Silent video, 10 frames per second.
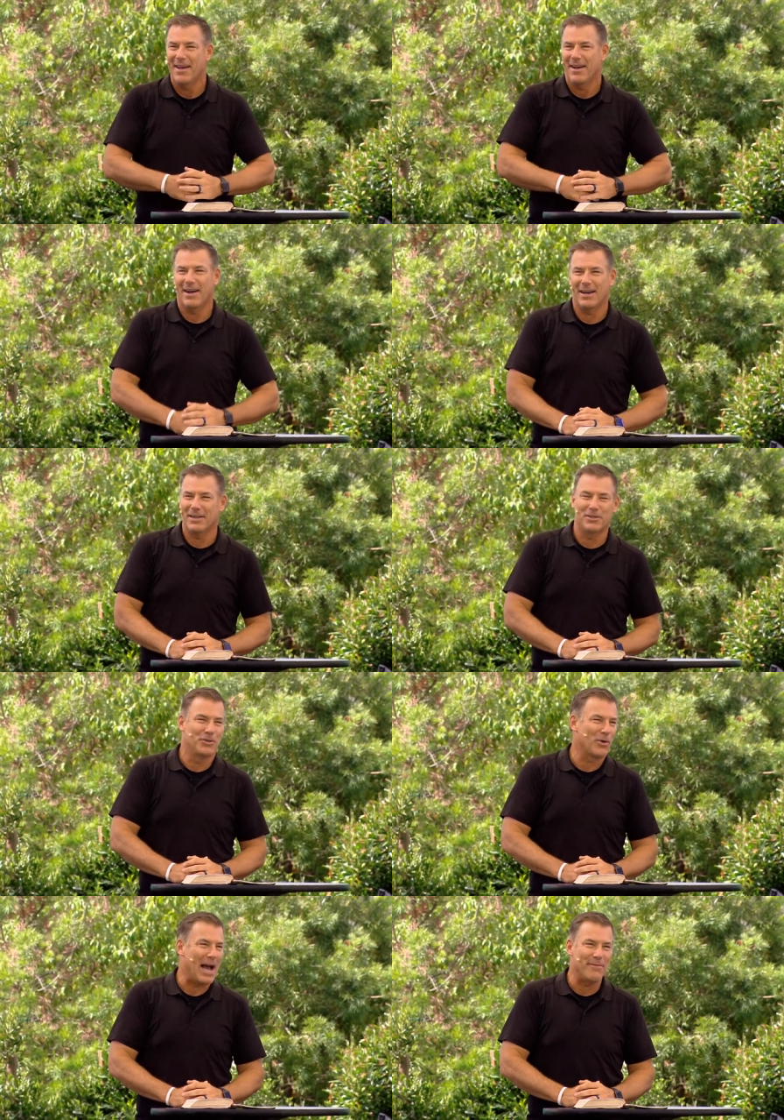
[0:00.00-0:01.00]
Uh,
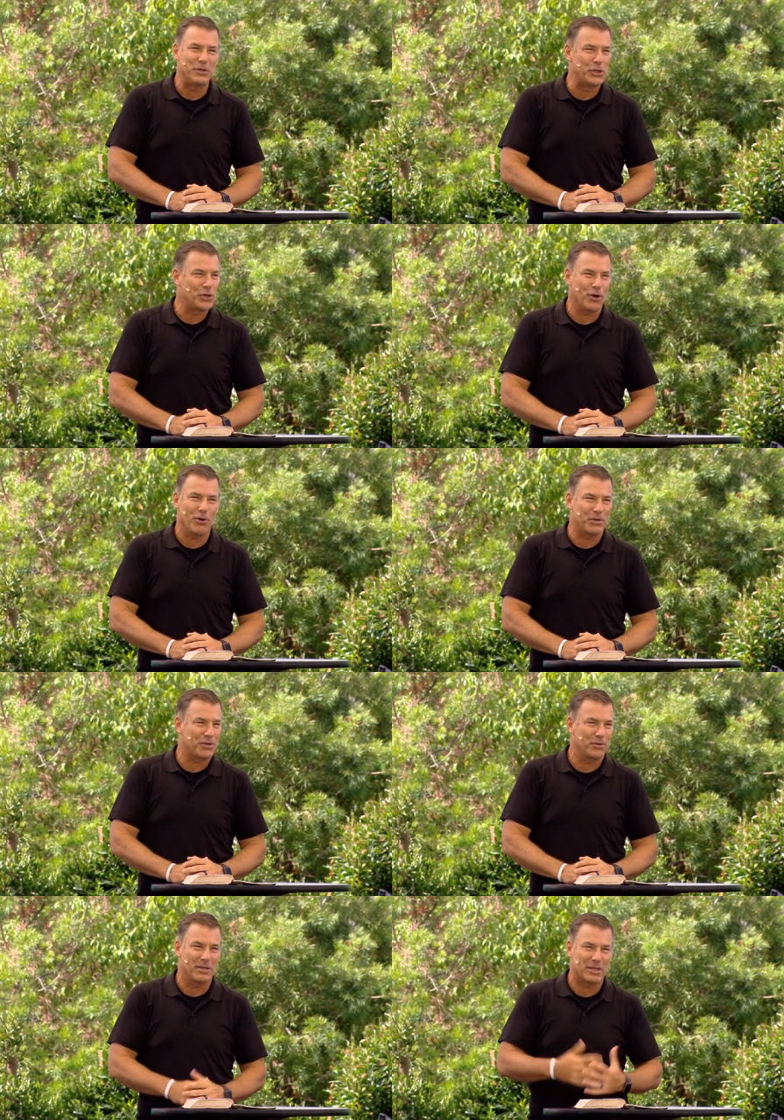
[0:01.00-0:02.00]
driving to
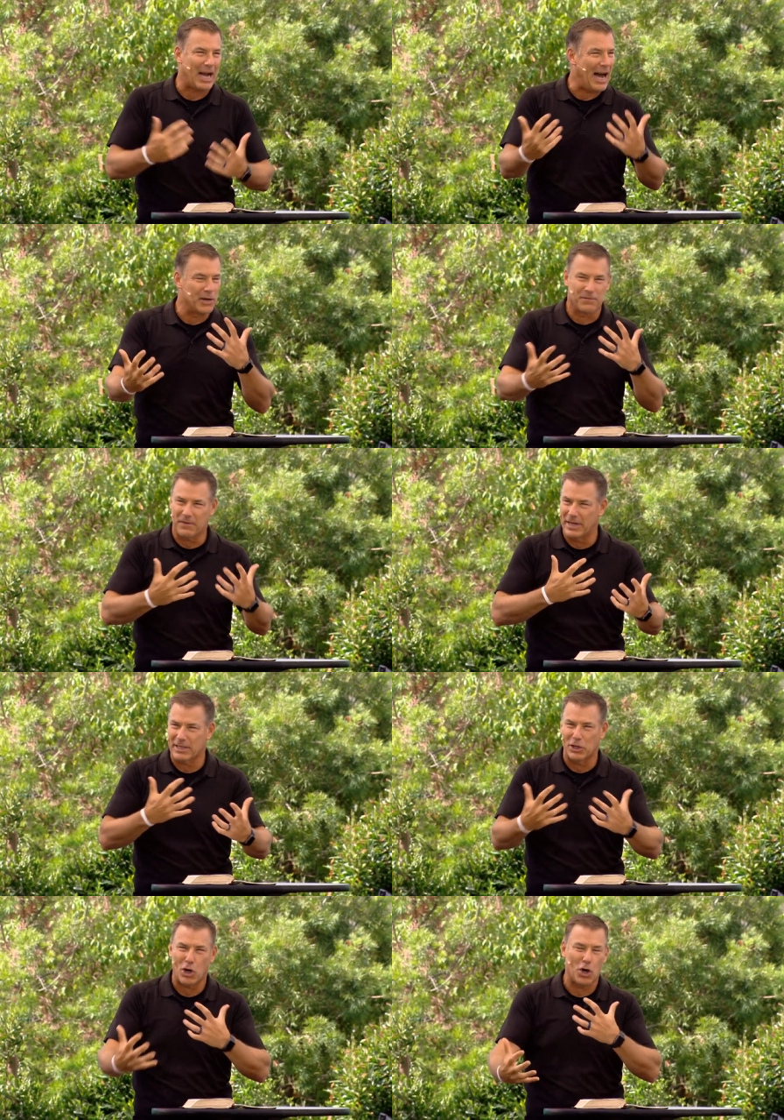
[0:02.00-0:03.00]
church, the conflict
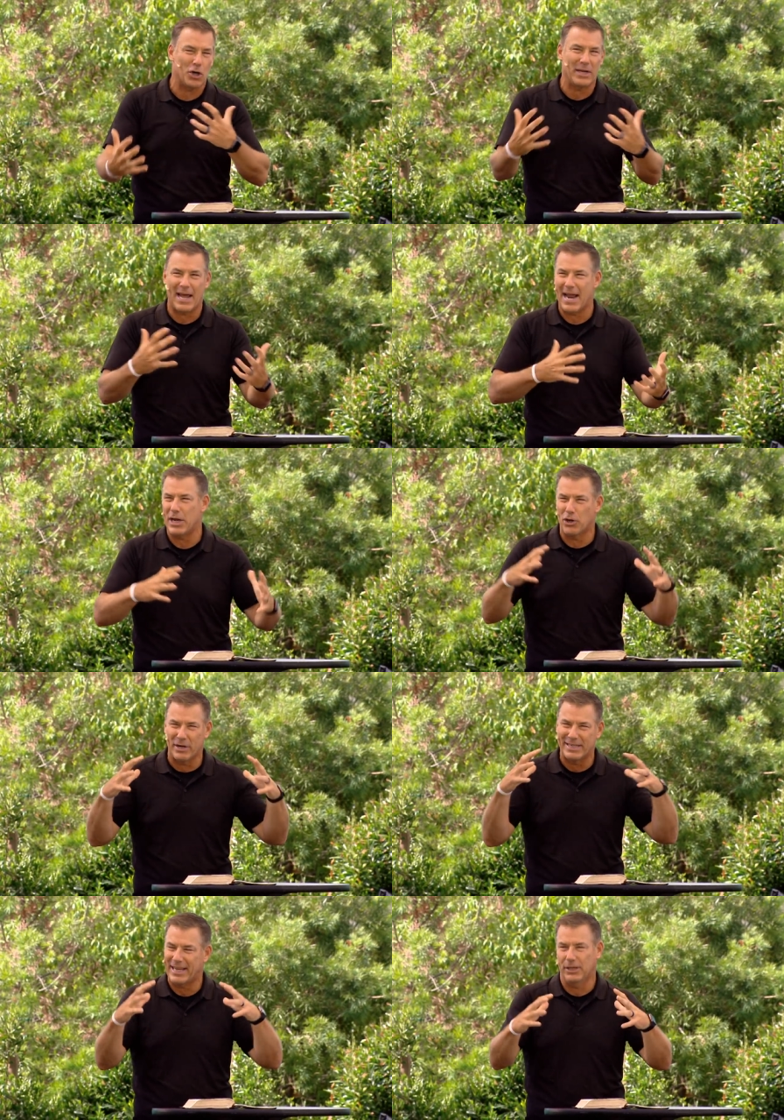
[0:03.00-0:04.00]
and hurt and anger
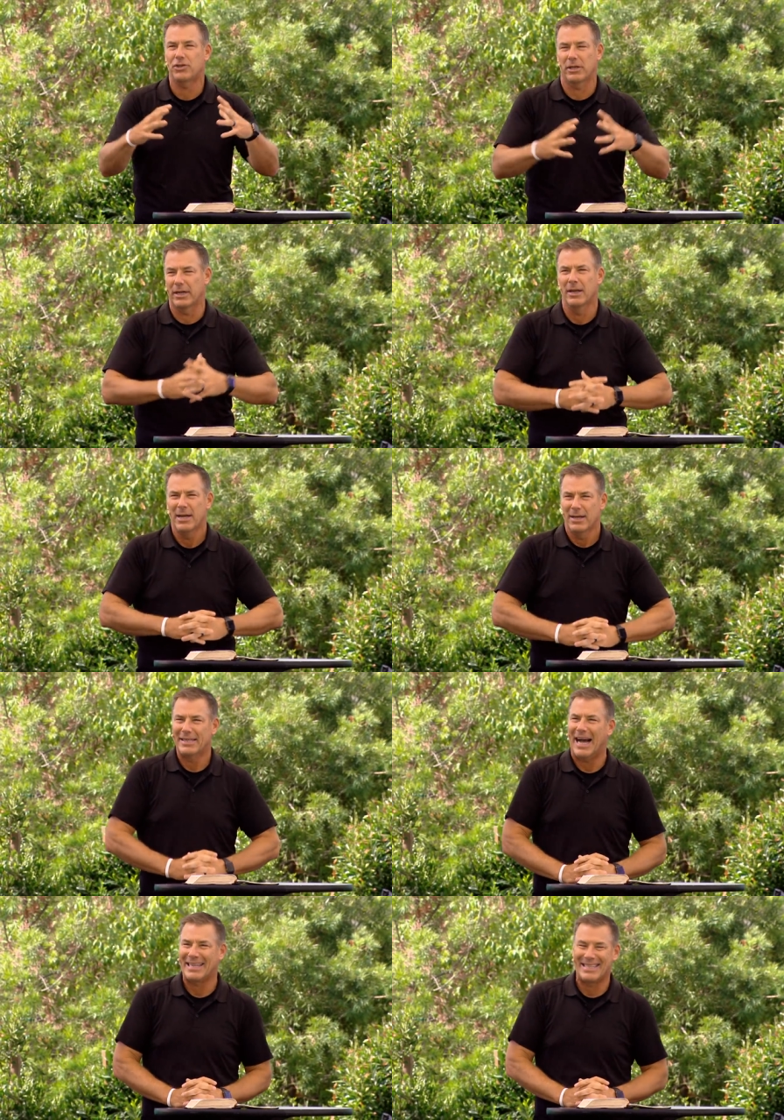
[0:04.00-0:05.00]
and tension and
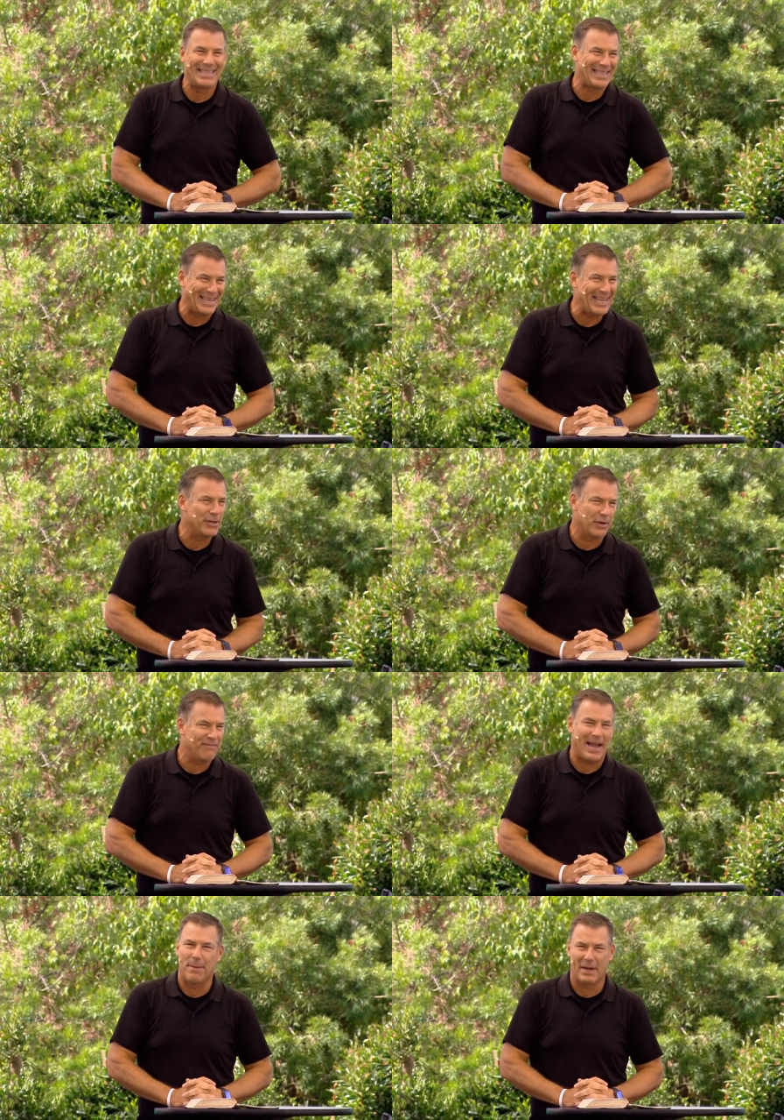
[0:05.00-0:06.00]
toxicity in the
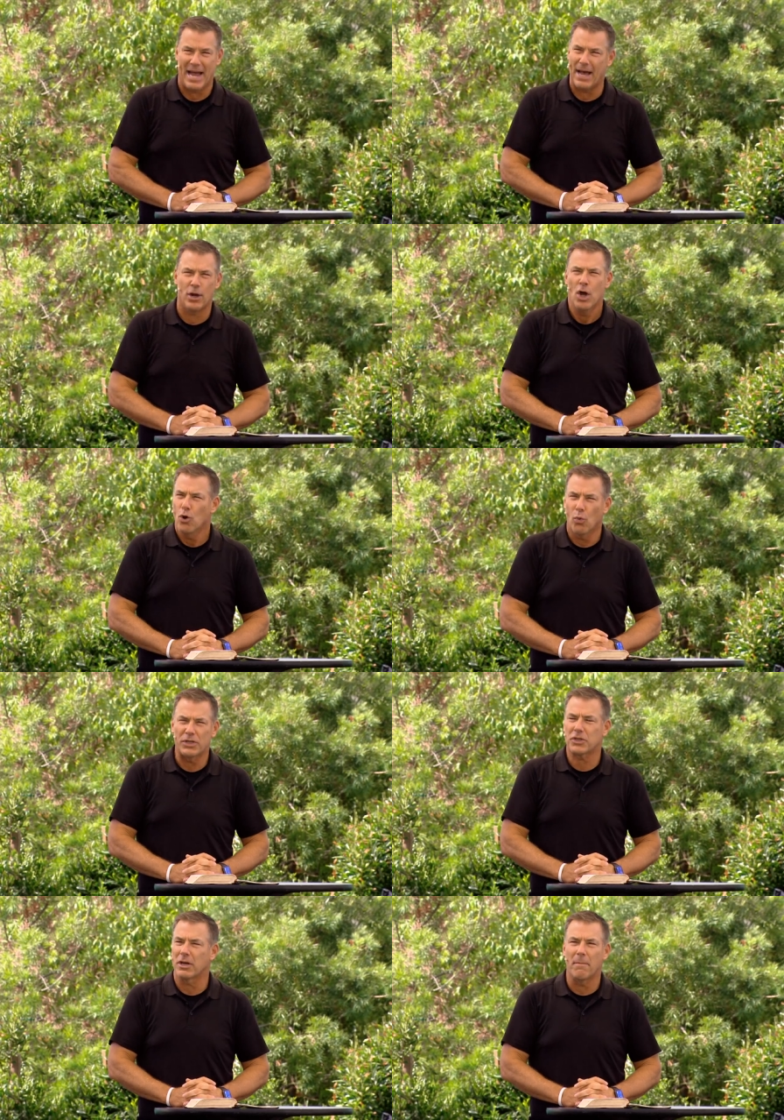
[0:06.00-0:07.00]
family. How
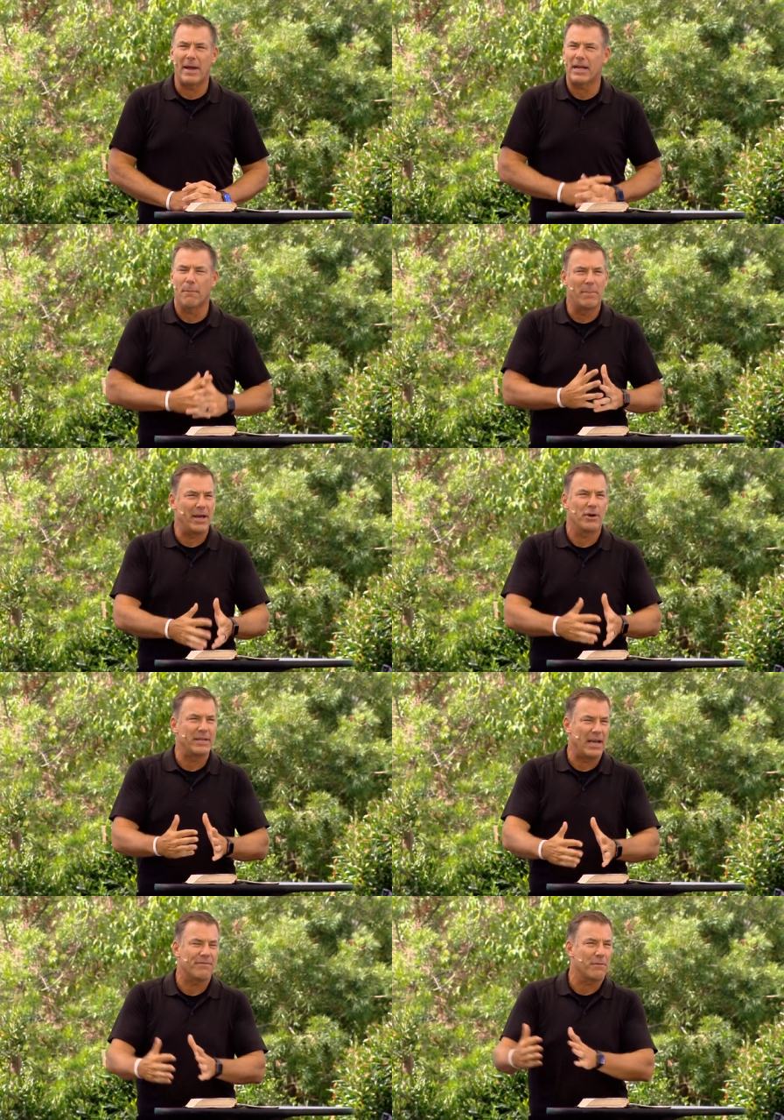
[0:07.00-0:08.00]
what's going to make a better
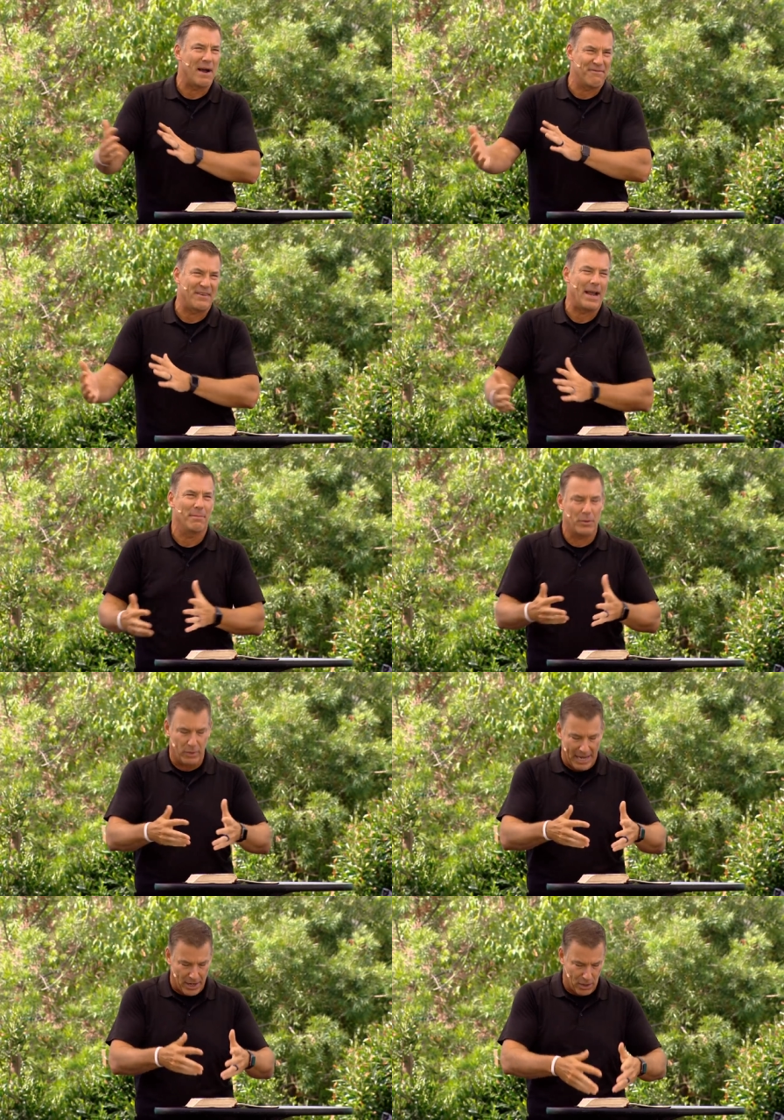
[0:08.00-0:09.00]
day for my family?
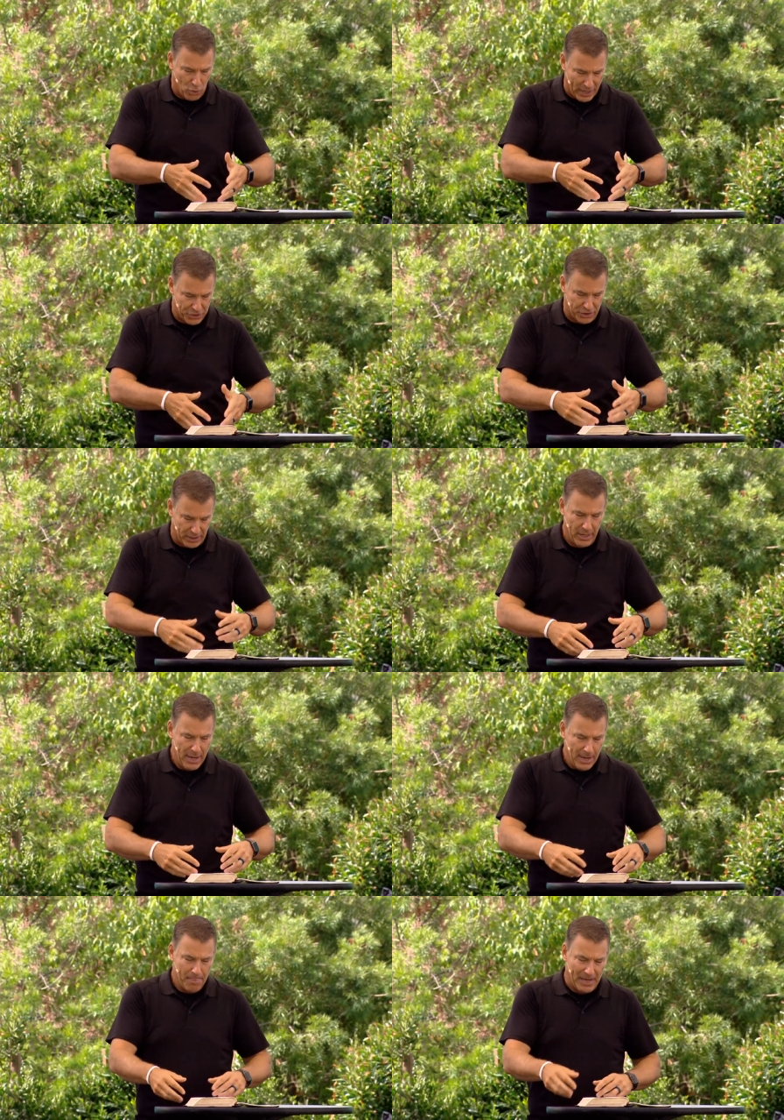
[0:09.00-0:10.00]
Without a question,
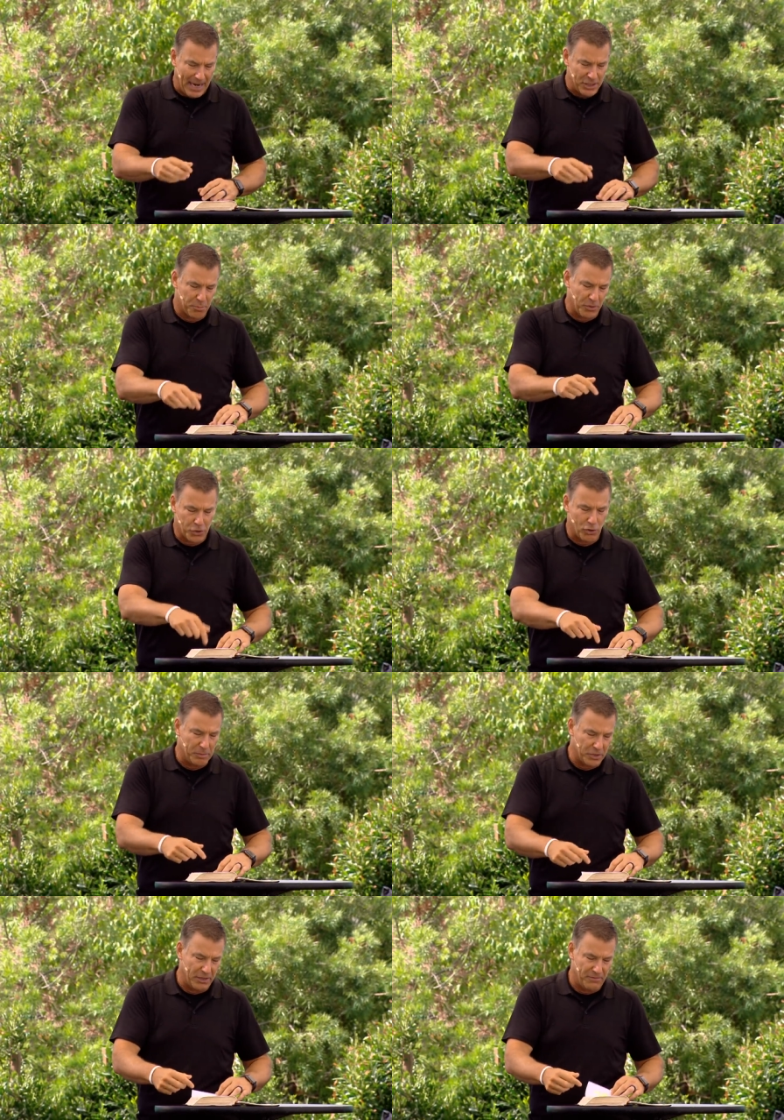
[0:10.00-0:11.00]
God's
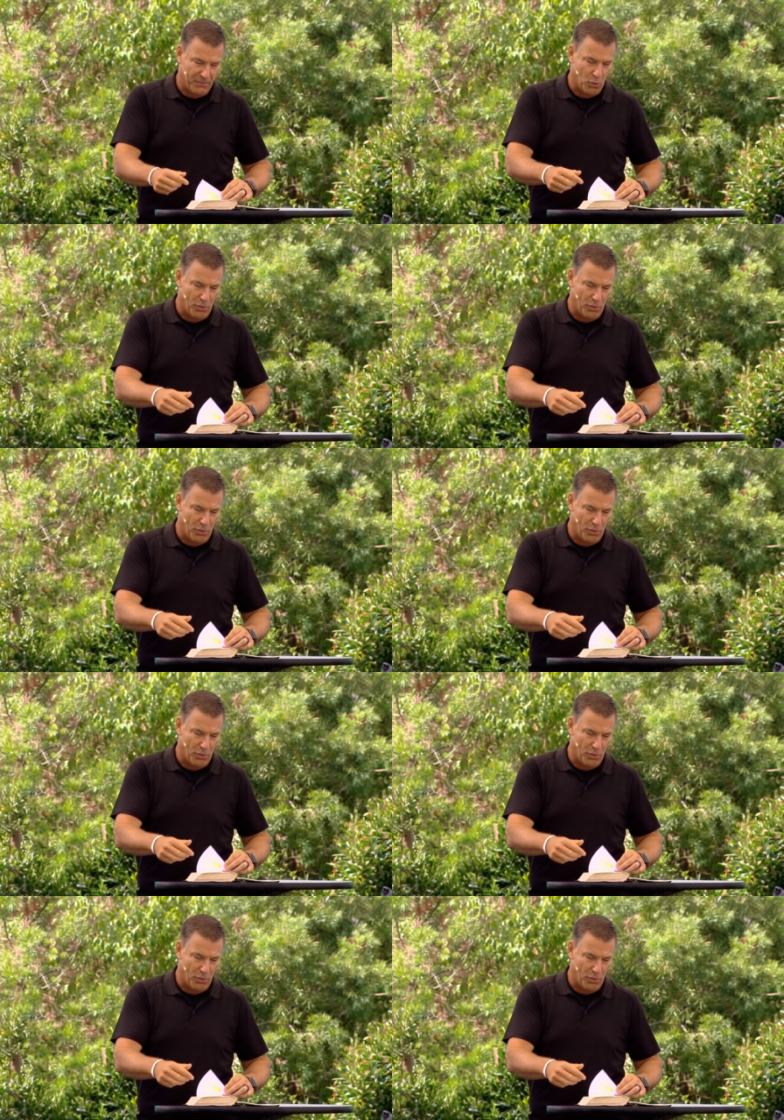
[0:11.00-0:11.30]
prescription for